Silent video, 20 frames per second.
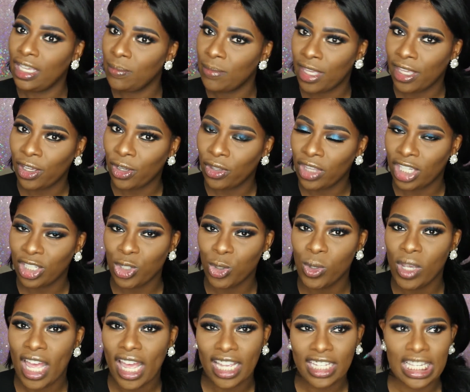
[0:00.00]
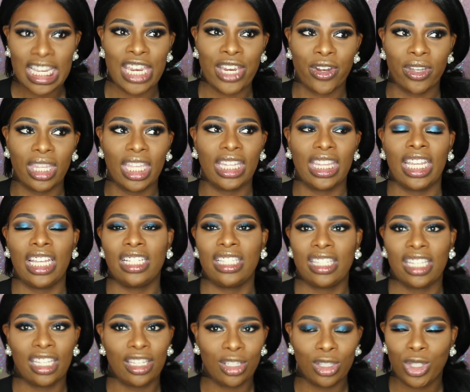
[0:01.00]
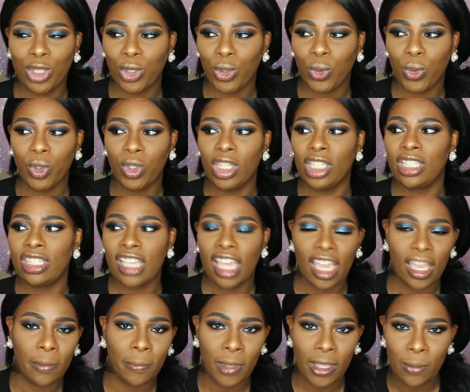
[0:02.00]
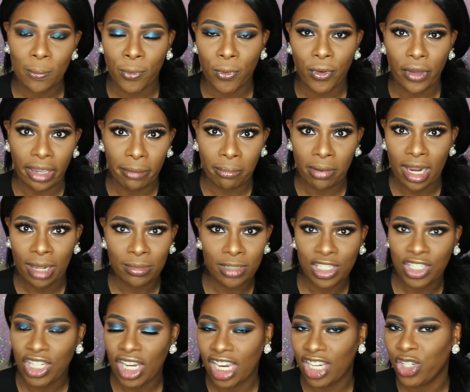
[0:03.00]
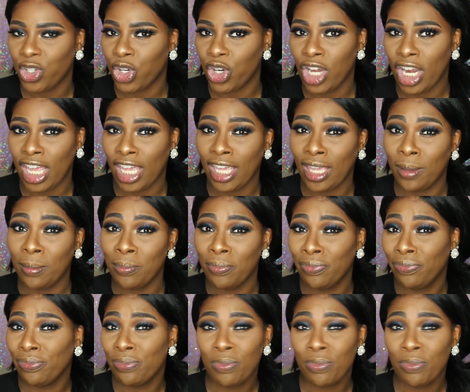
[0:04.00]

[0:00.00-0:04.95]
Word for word: email that you guys hear that they send to the same people and probably change your name.